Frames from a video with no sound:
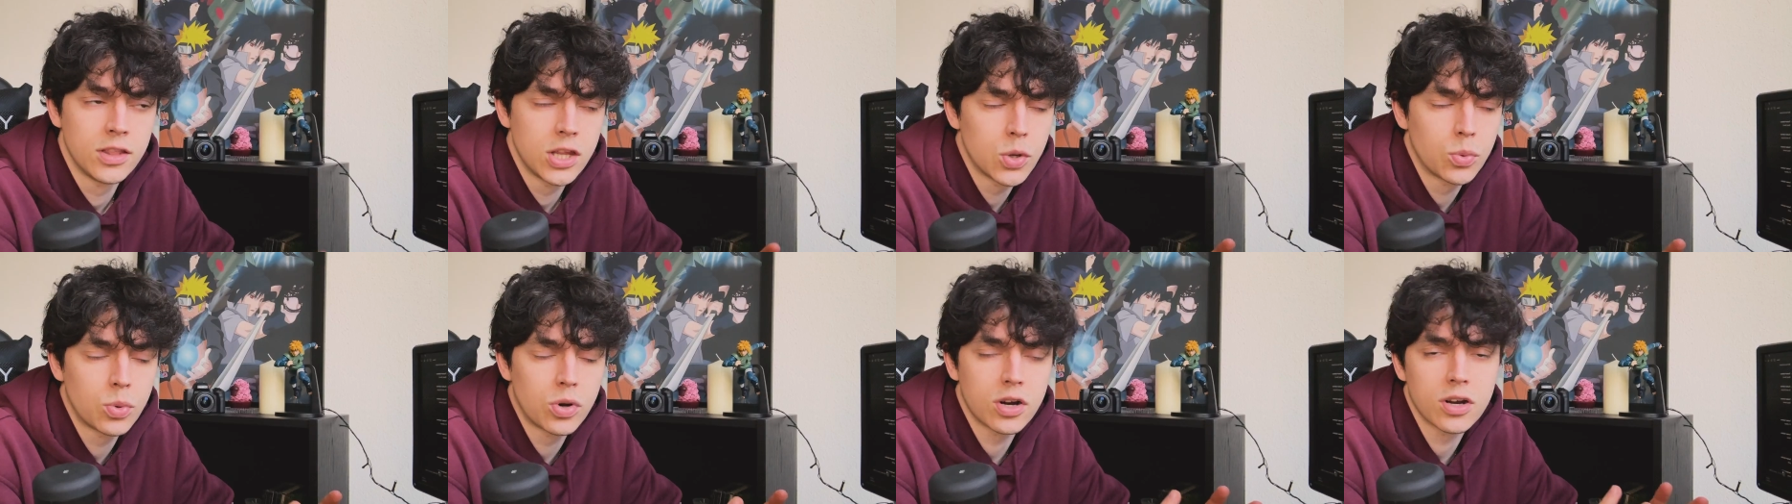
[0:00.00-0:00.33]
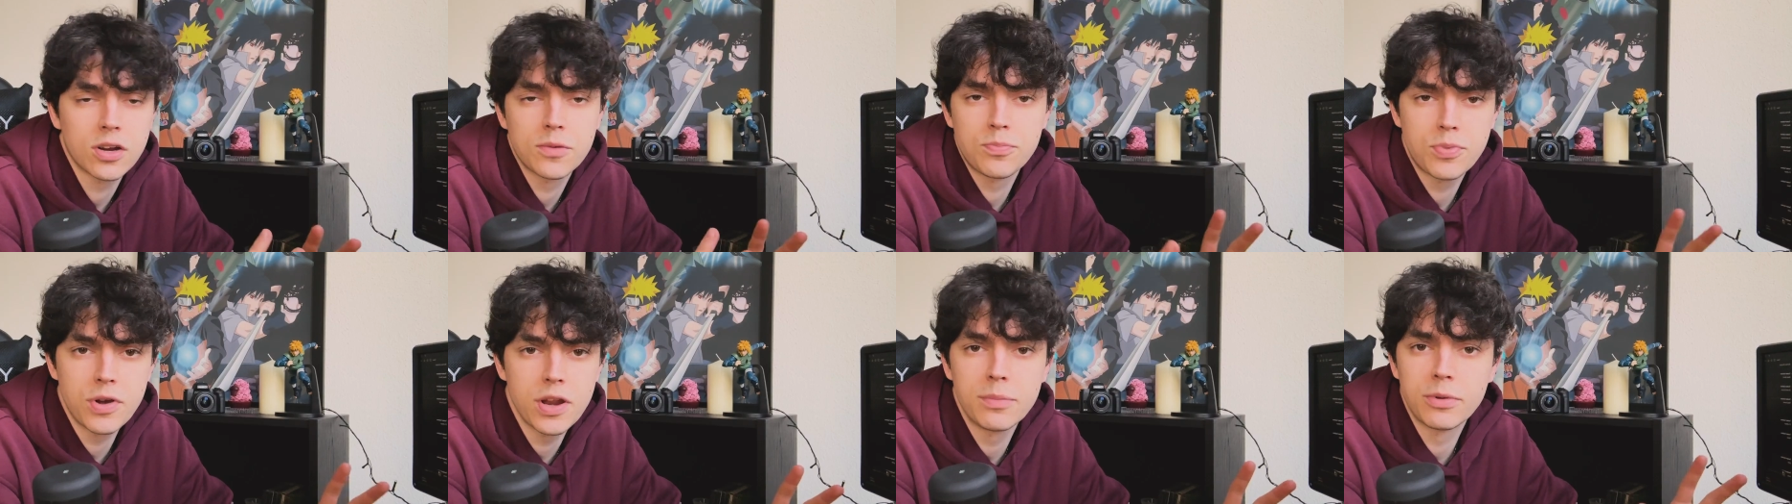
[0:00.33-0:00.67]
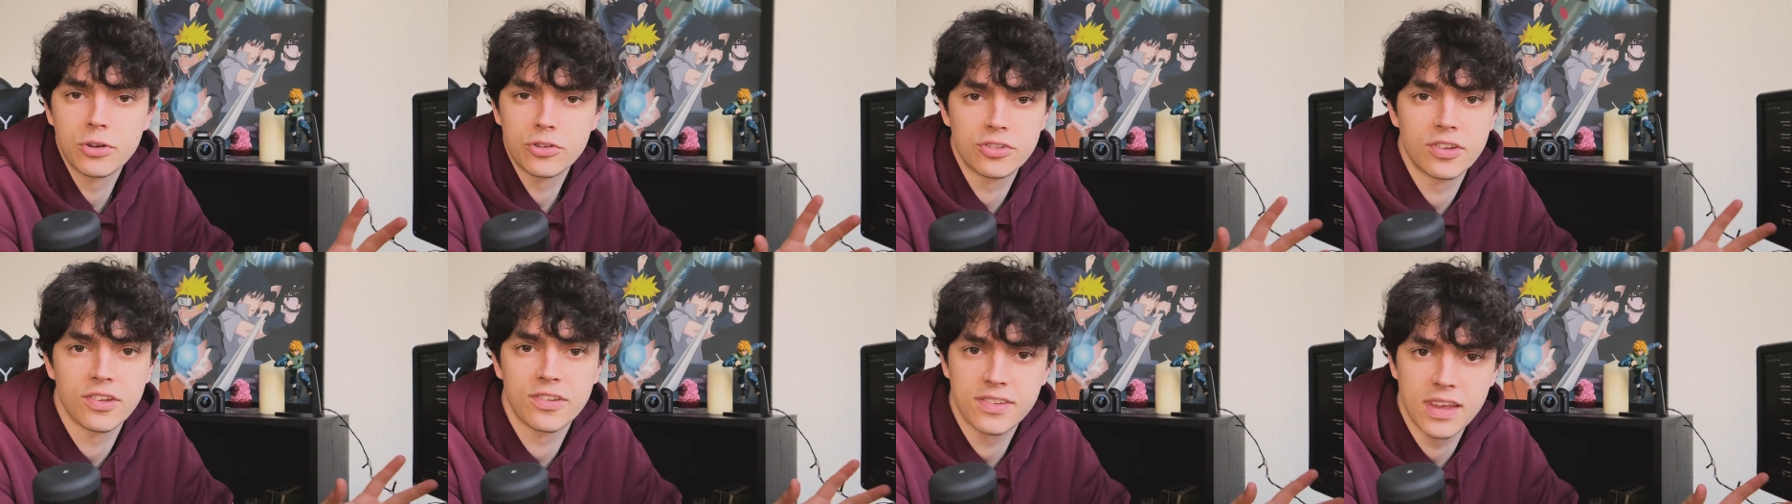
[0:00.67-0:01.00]
They work pretty
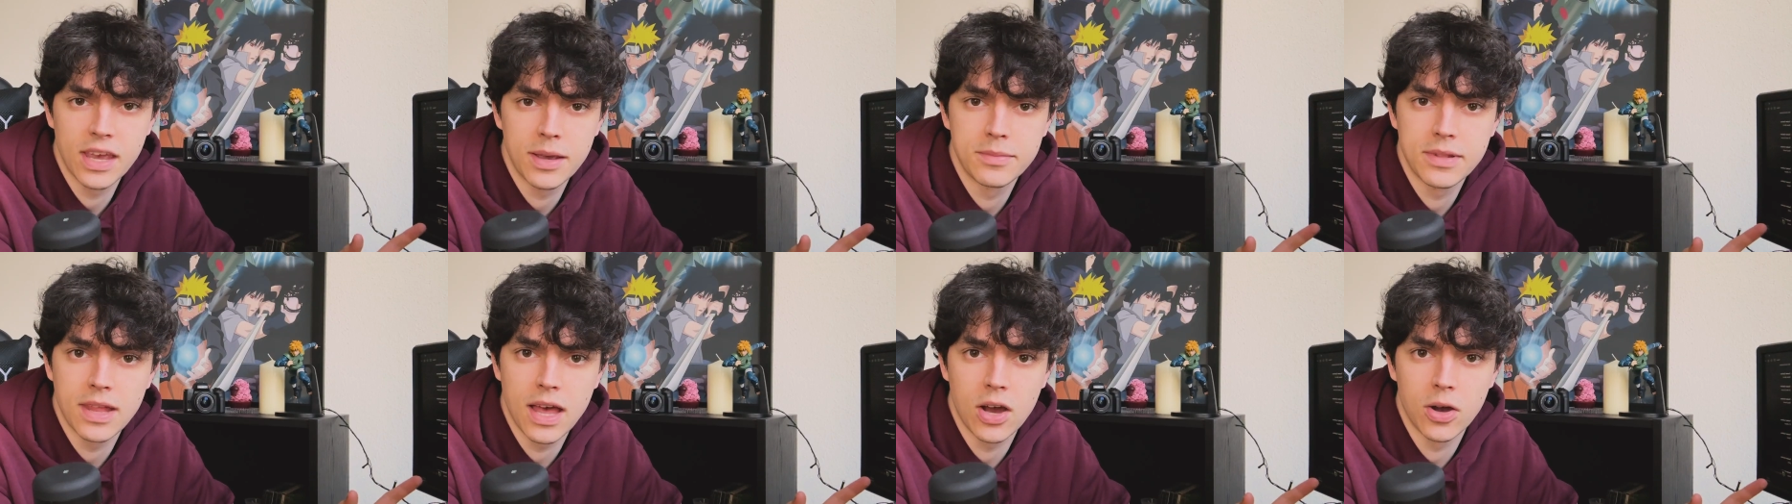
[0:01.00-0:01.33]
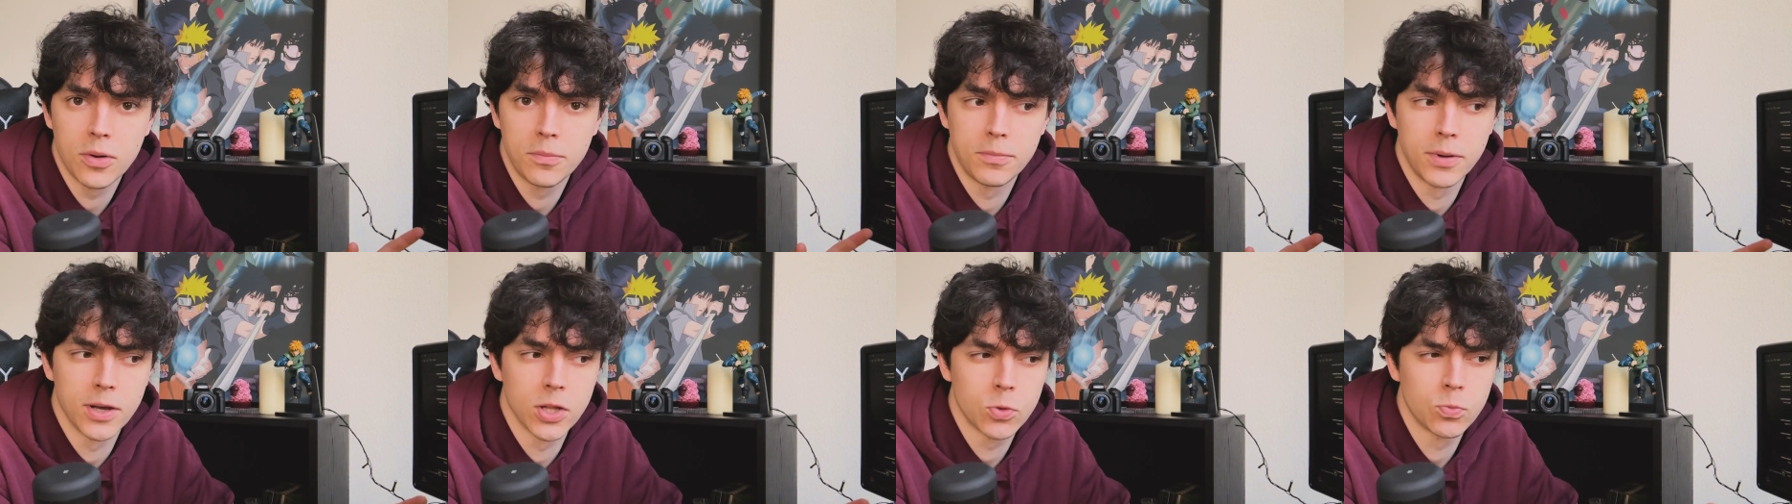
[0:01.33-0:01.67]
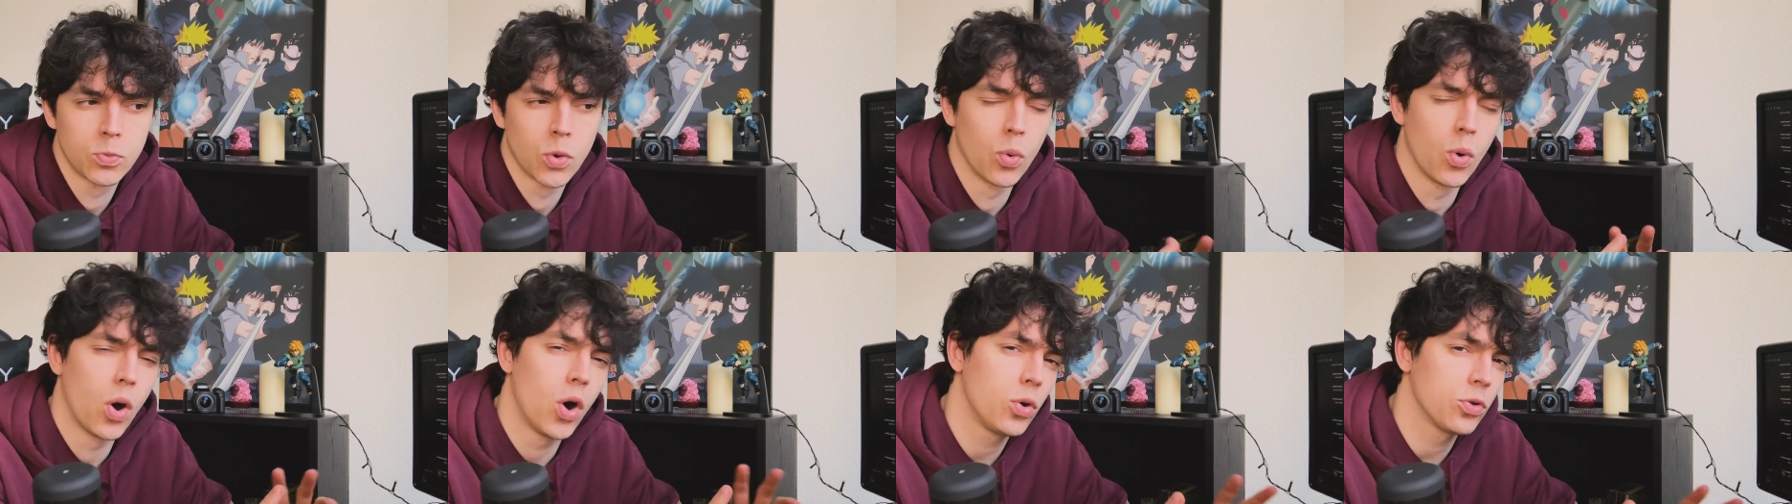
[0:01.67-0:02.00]
much the same now,
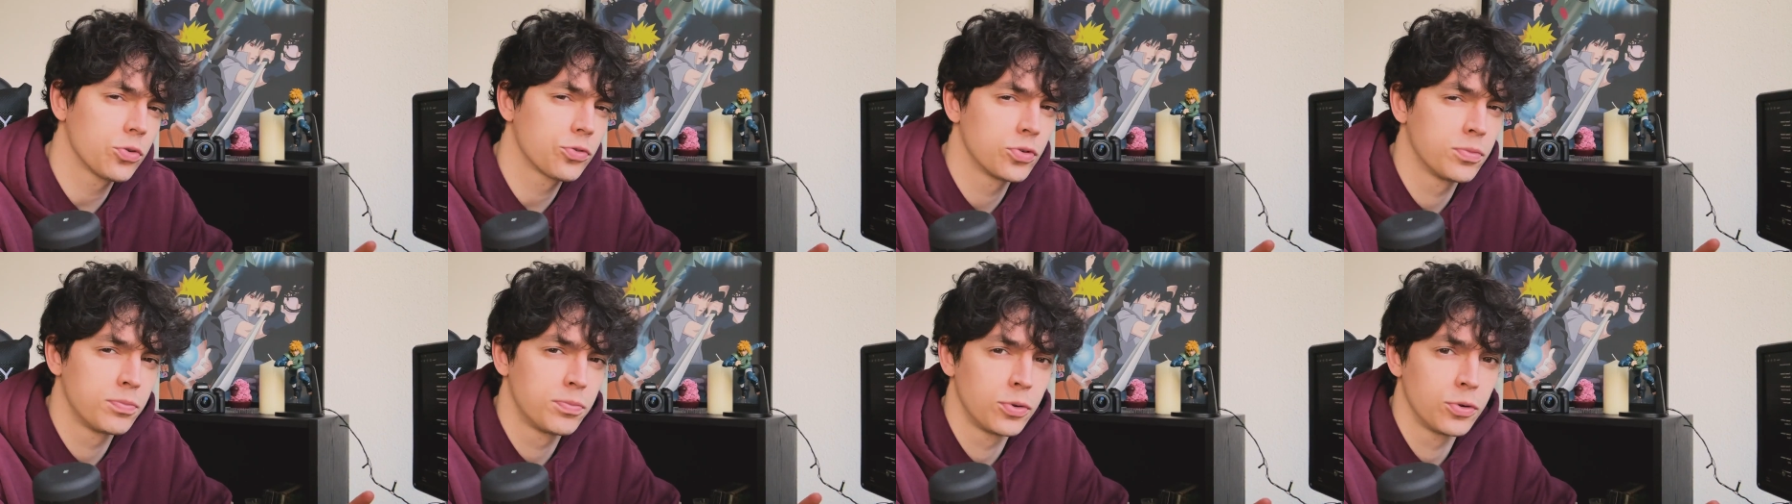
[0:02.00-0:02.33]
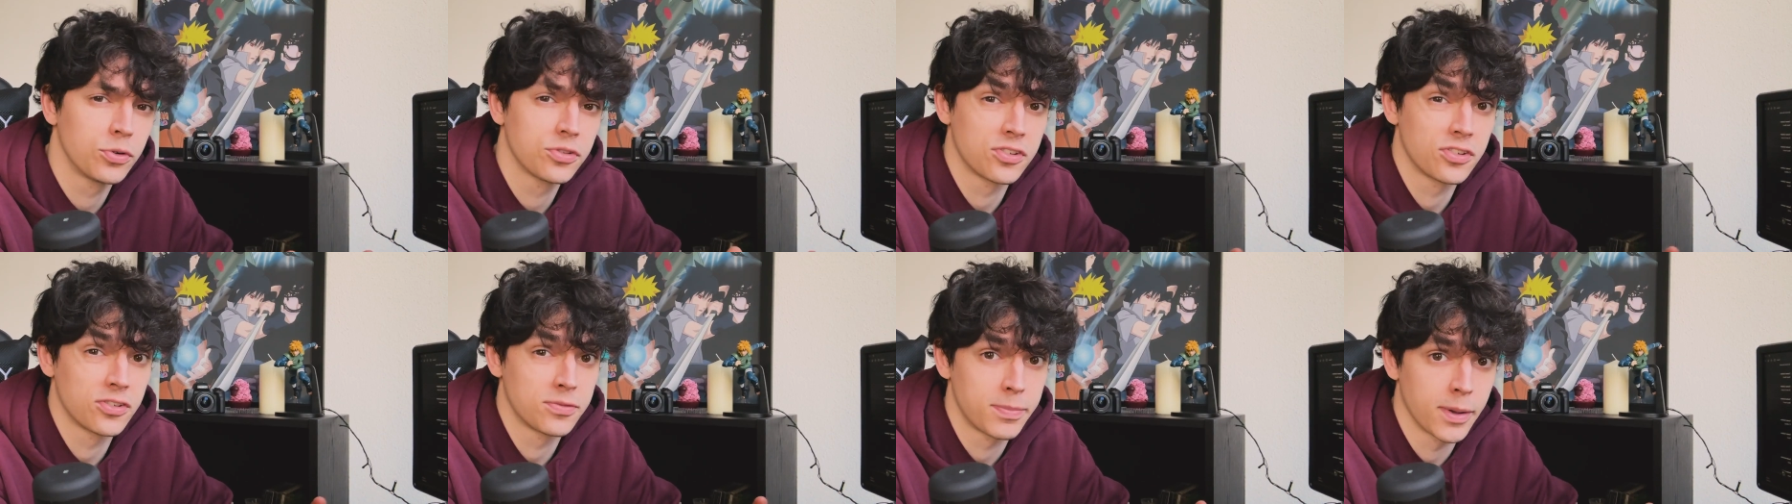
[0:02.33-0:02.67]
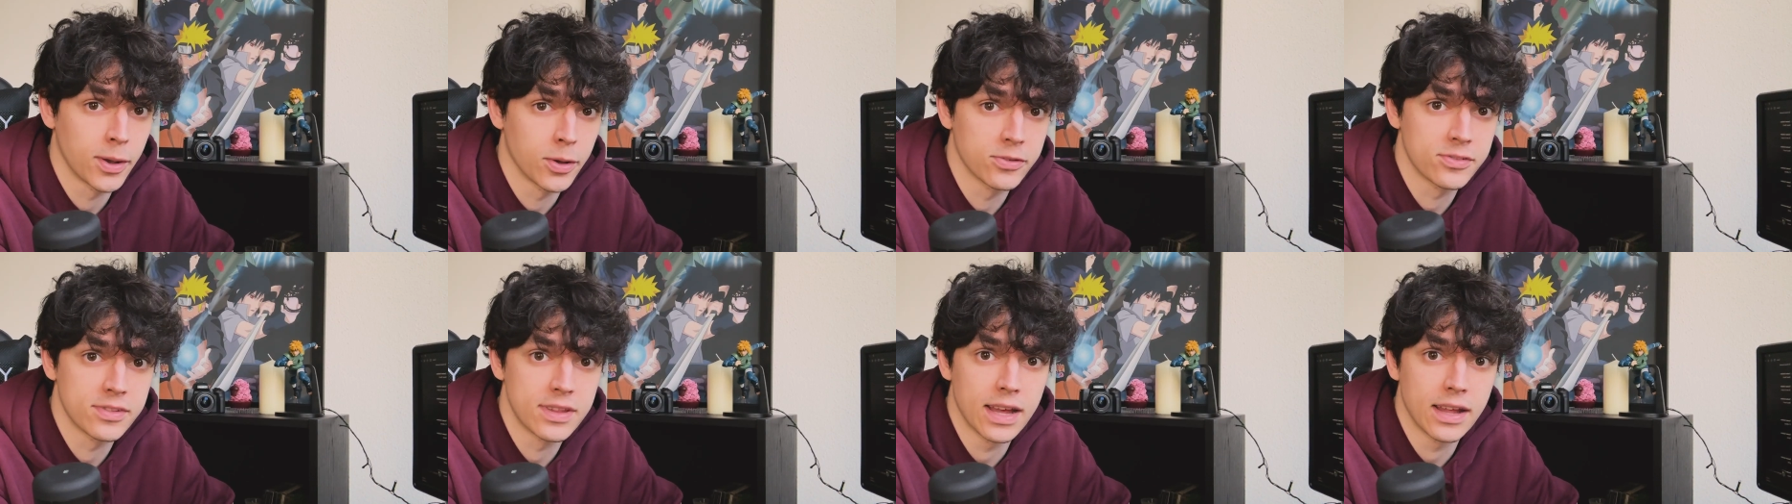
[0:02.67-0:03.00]
but will also boost the
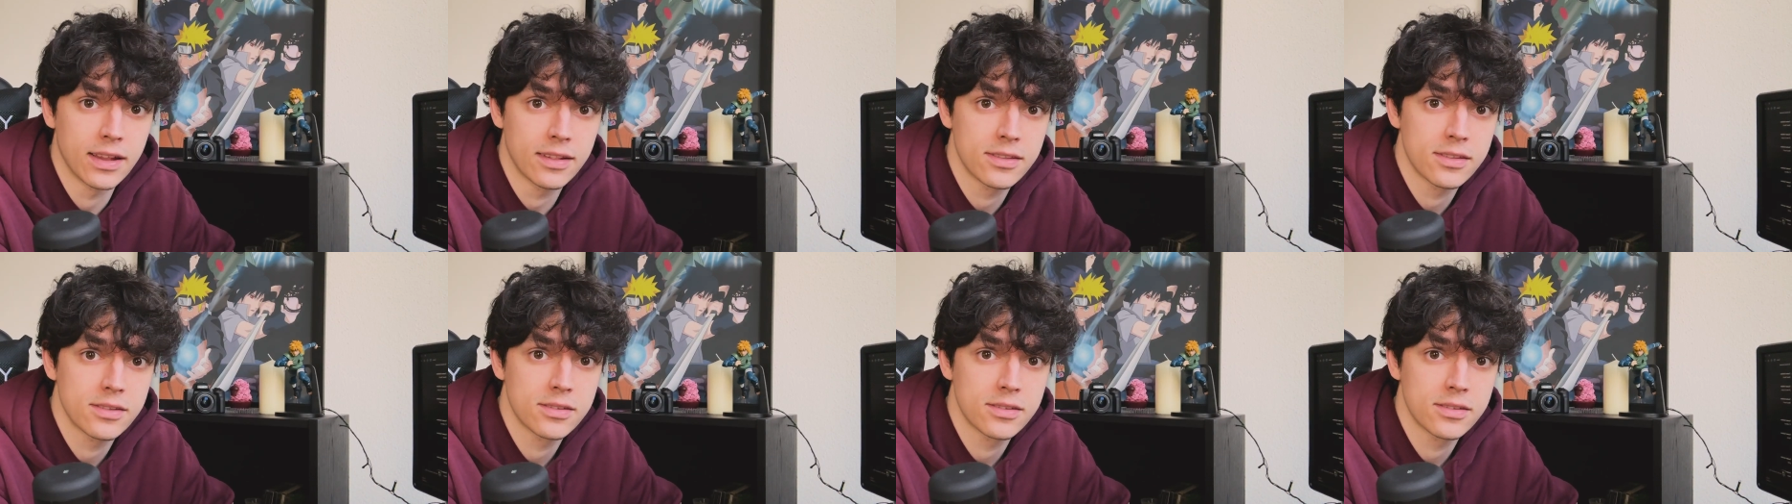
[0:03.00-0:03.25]
spell stat.